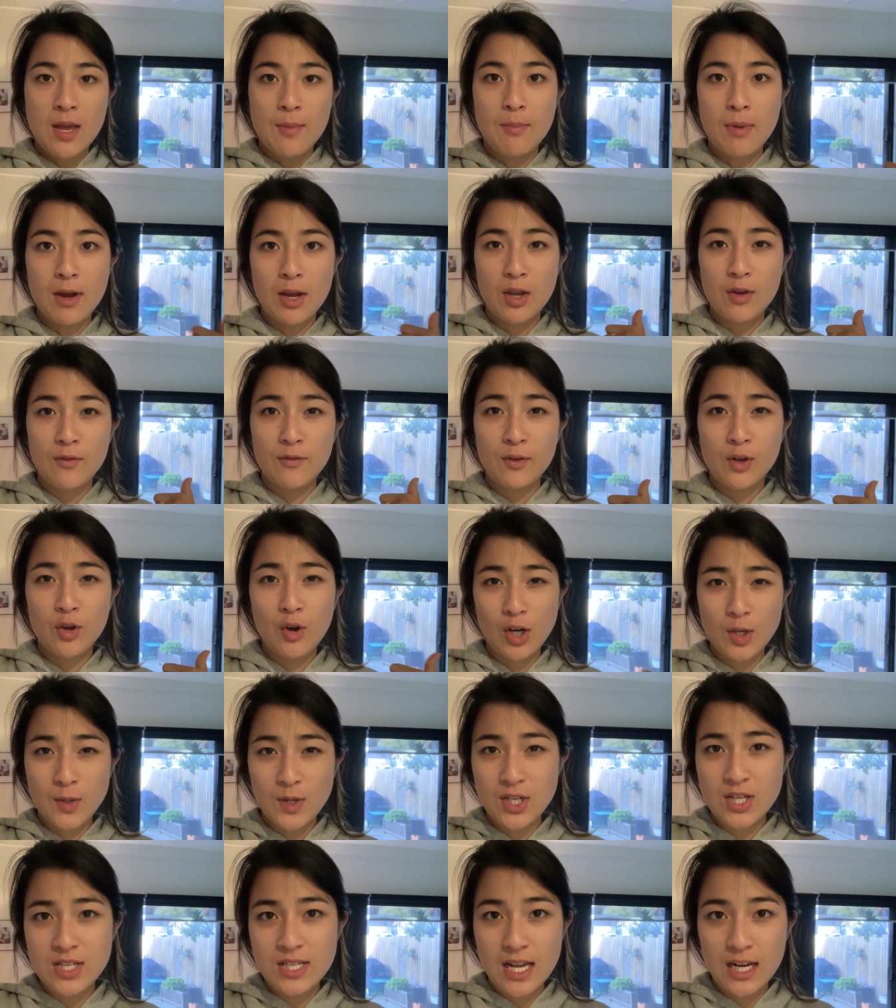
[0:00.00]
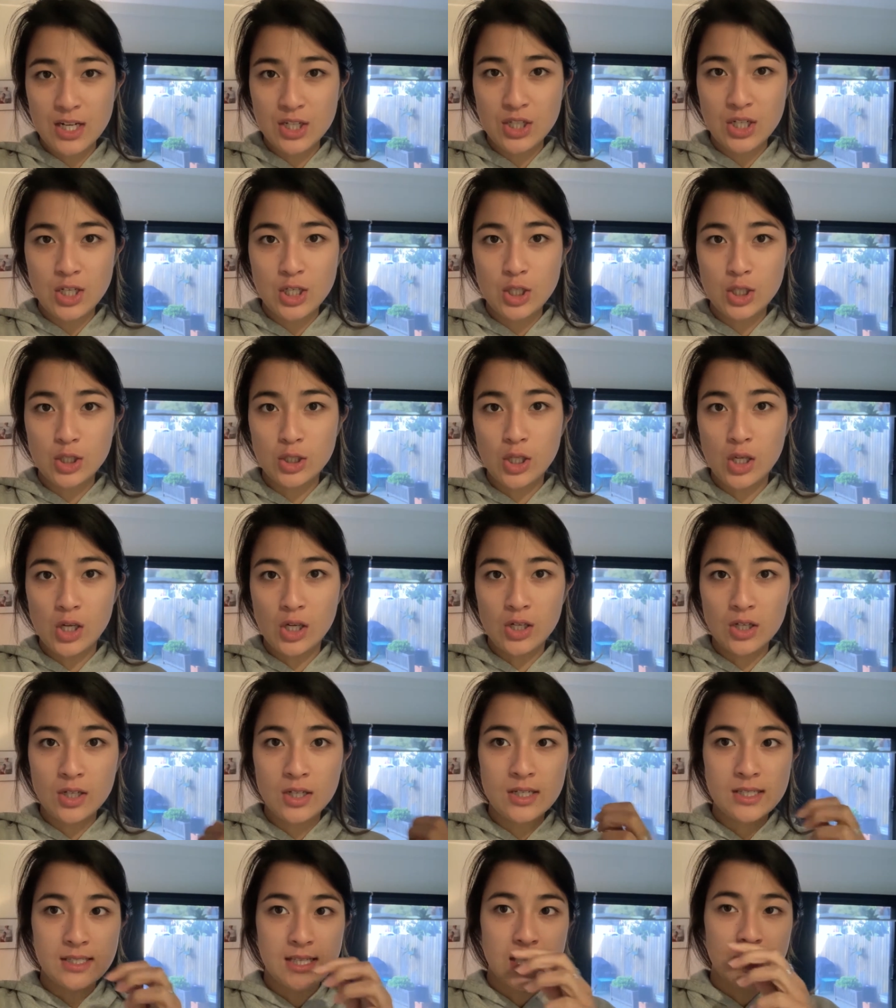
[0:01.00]
my graduation is actually in
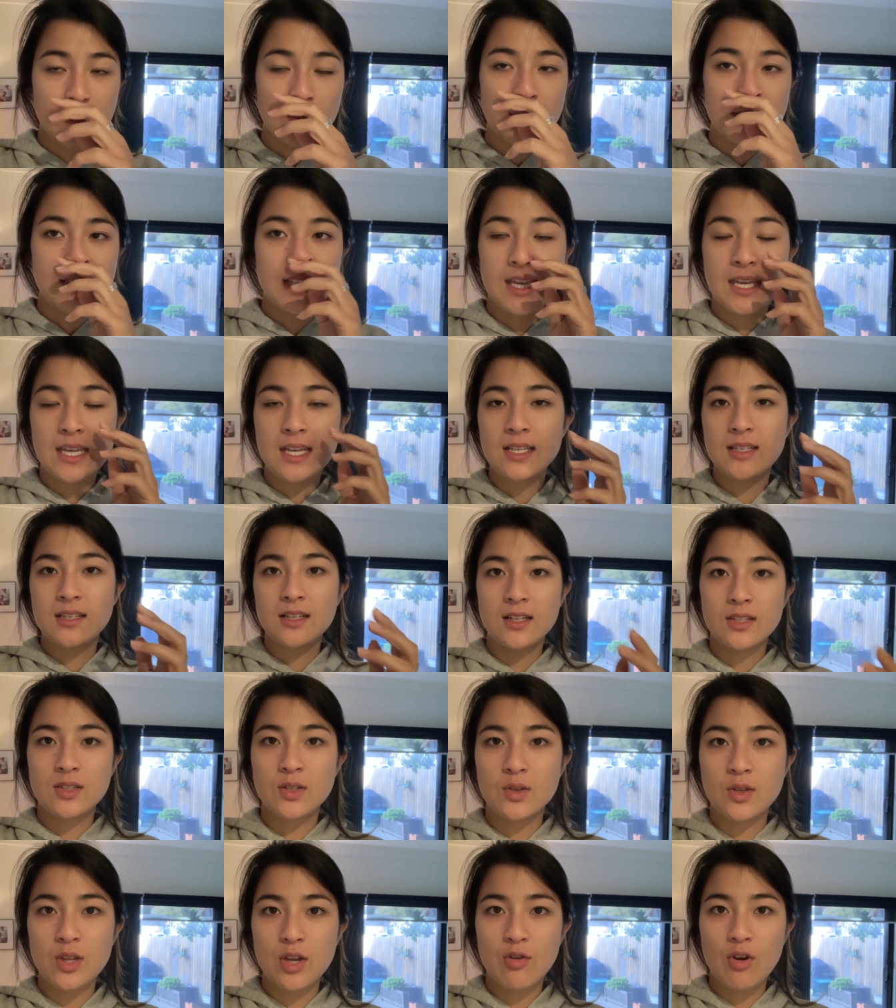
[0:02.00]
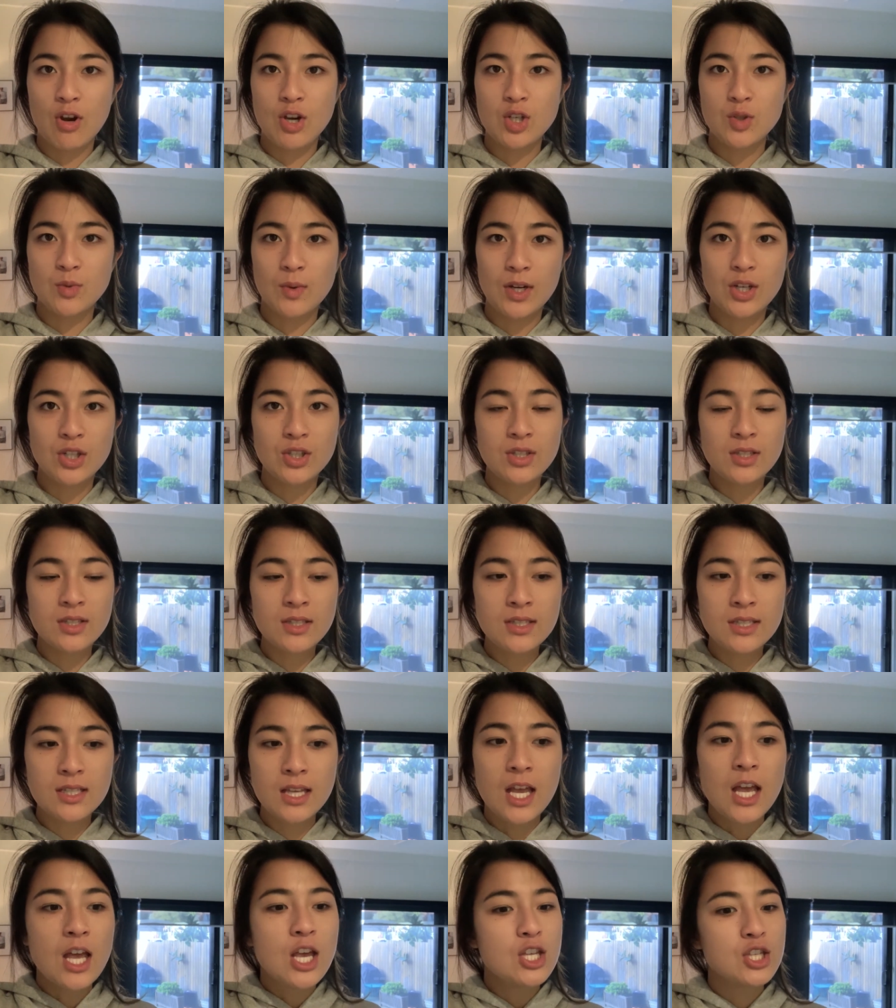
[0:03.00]
Geelong because that's where Deakin does all their graduations.